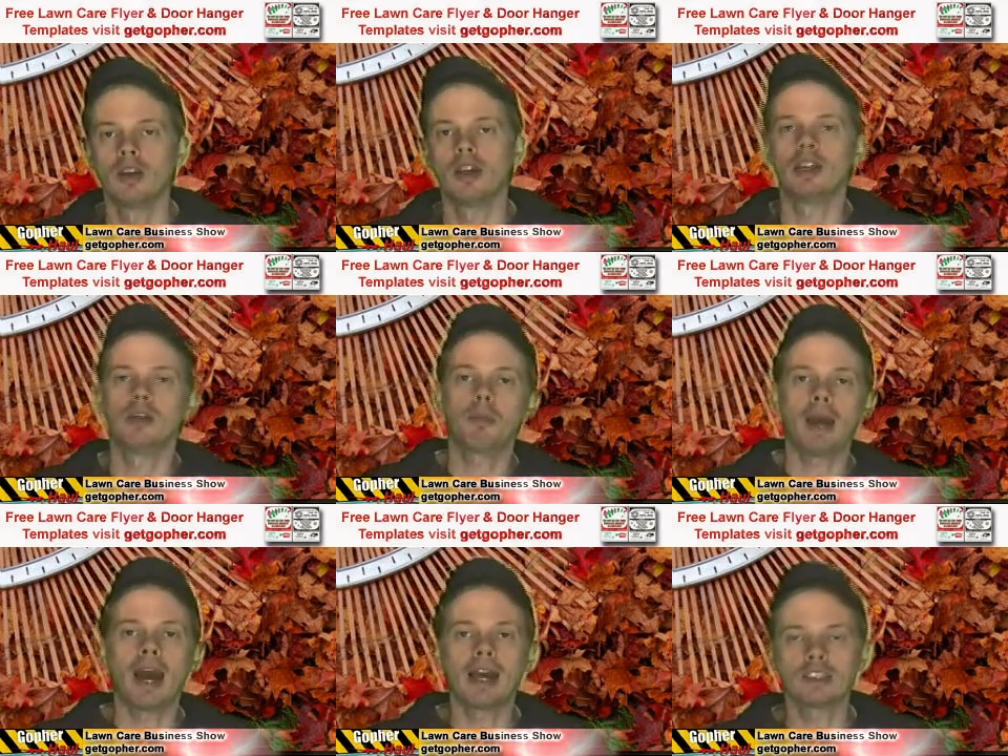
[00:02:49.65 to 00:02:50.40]
In the
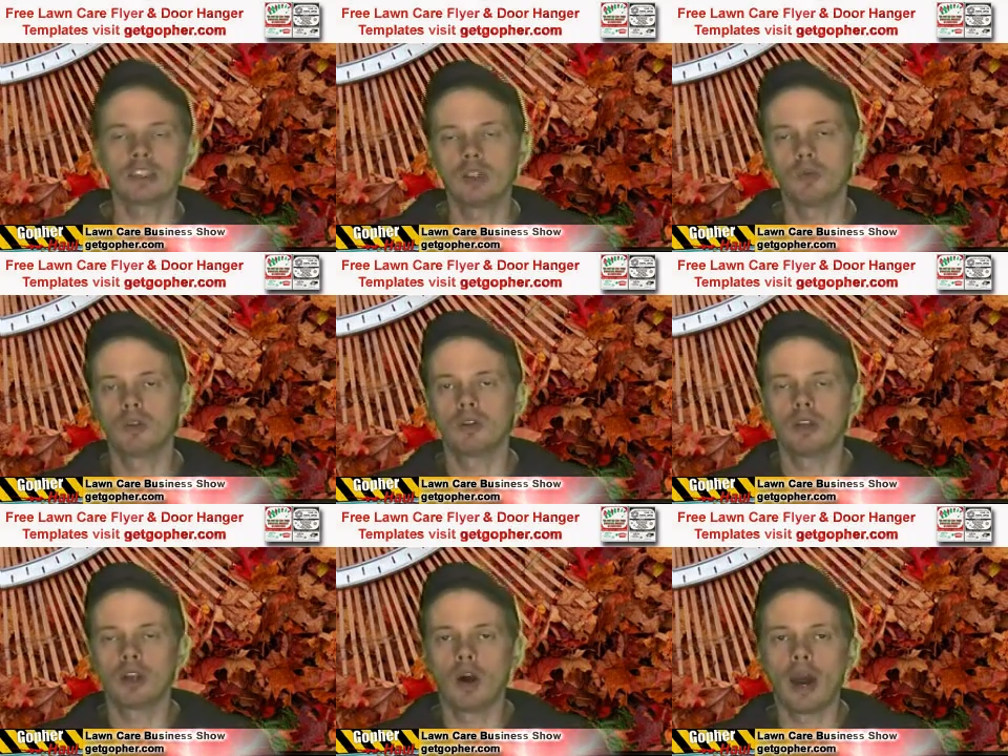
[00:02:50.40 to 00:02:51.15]
past, he would
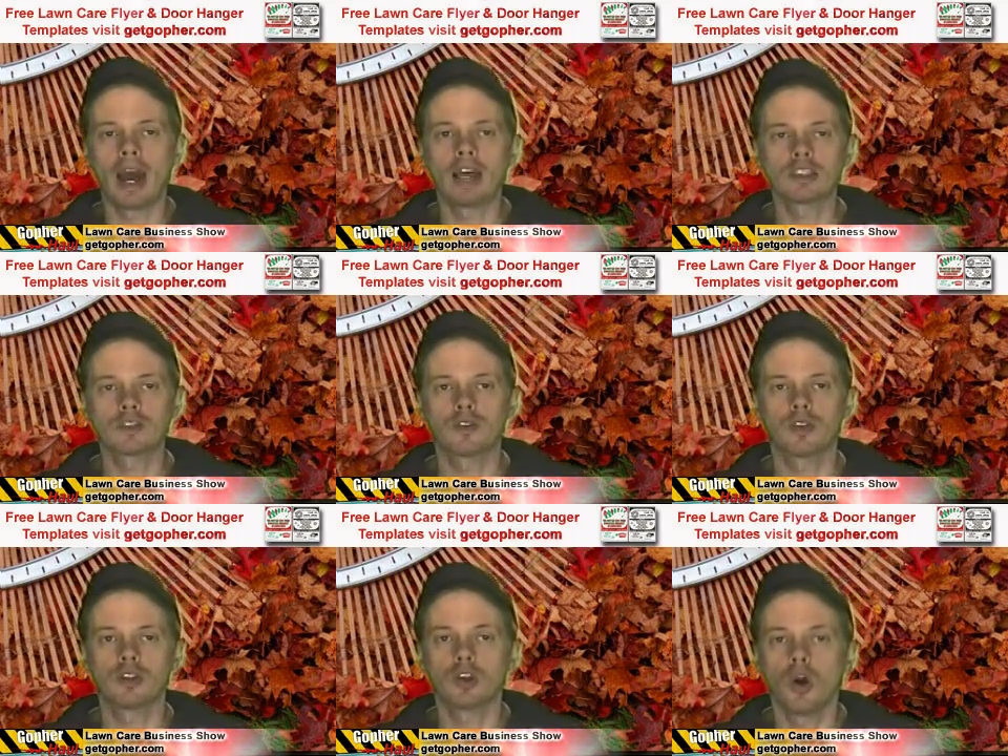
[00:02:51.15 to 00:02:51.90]
you know ask for
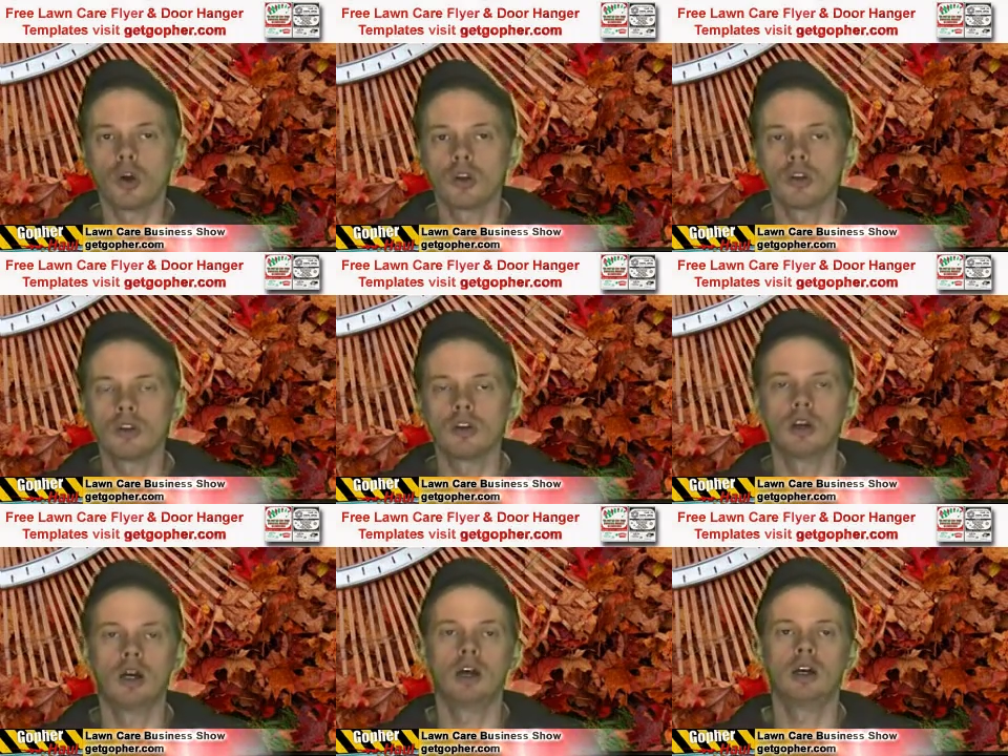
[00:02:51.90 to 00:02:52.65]
the total
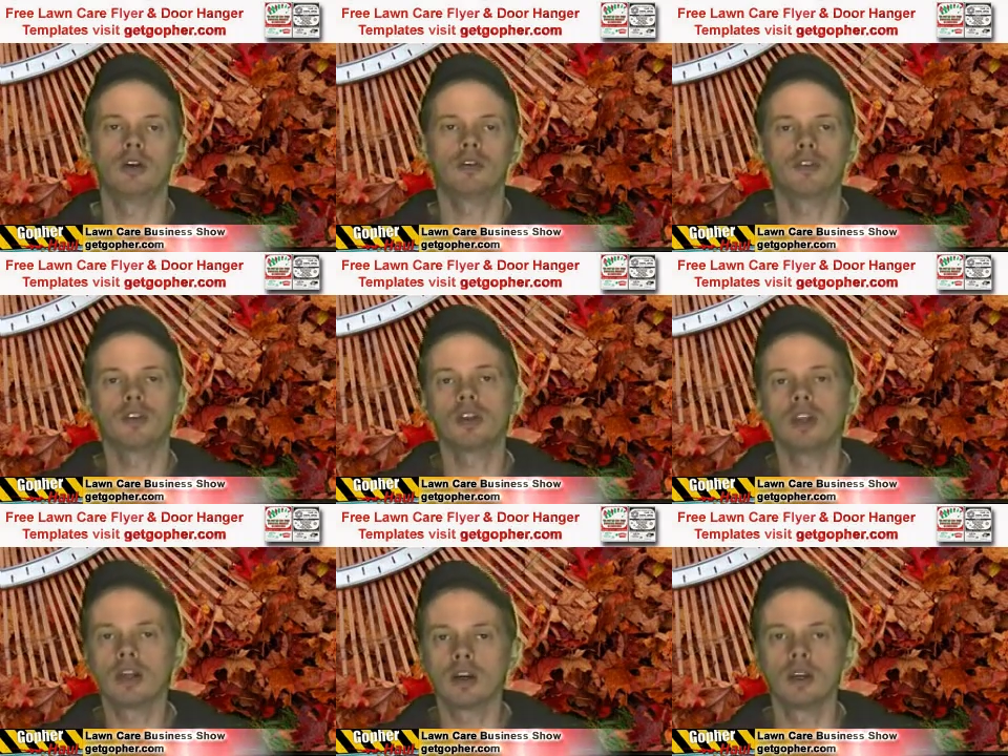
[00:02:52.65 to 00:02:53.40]
uh, for the
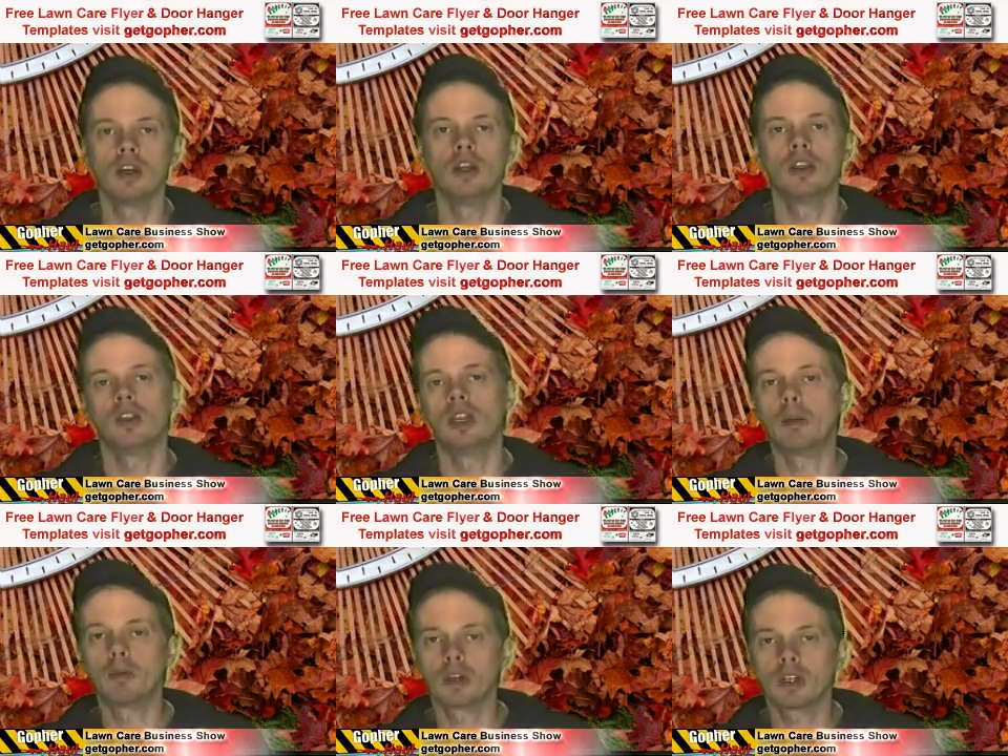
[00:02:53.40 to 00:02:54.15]
year,
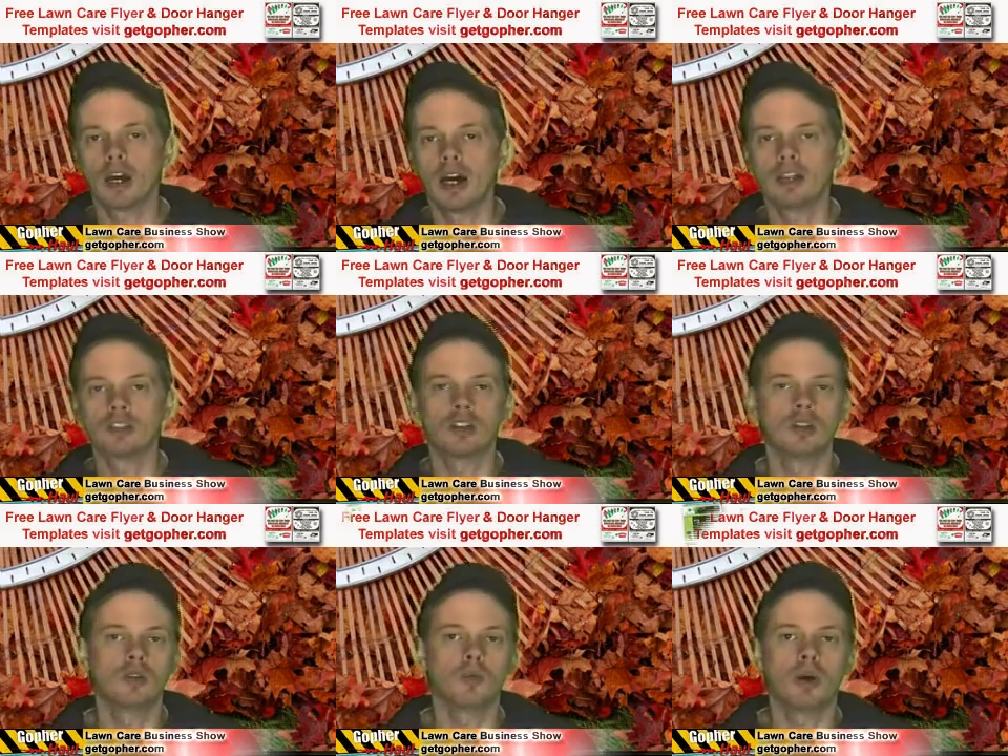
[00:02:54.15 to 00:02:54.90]
number of cuts,
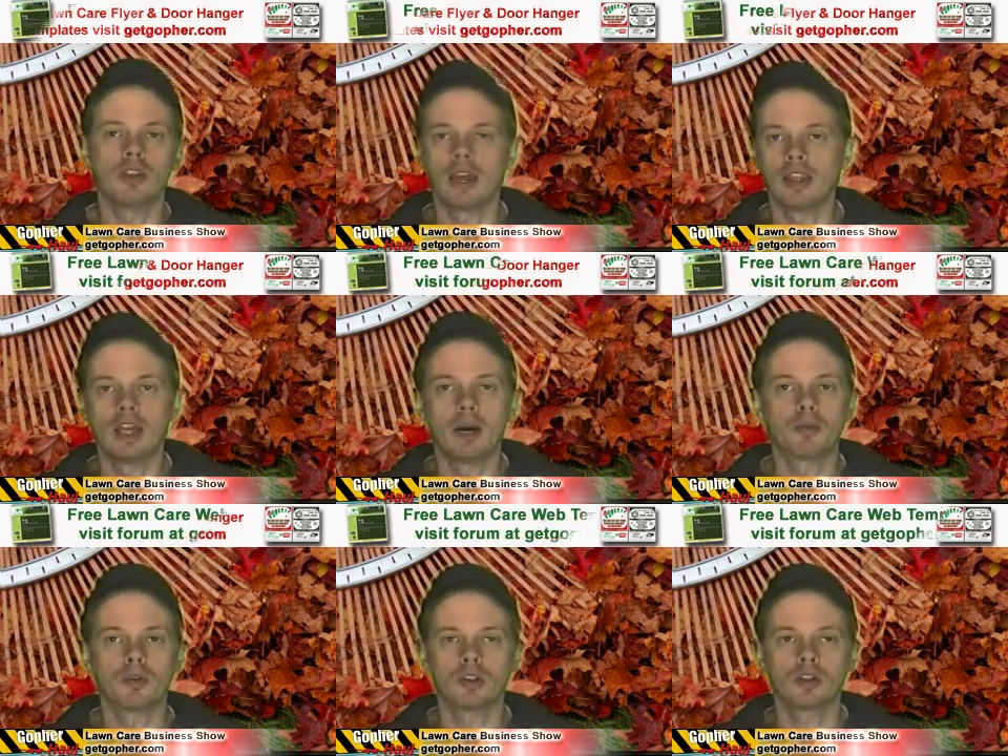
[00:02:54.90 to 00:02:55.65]
and what that
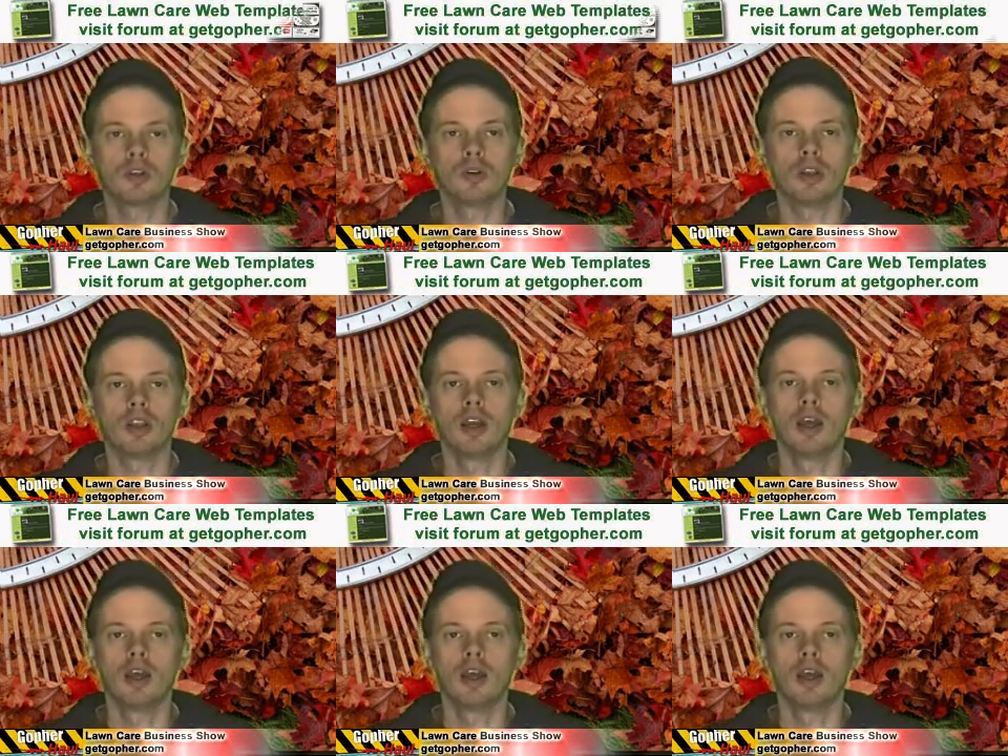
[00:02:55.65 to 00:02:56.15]
number included.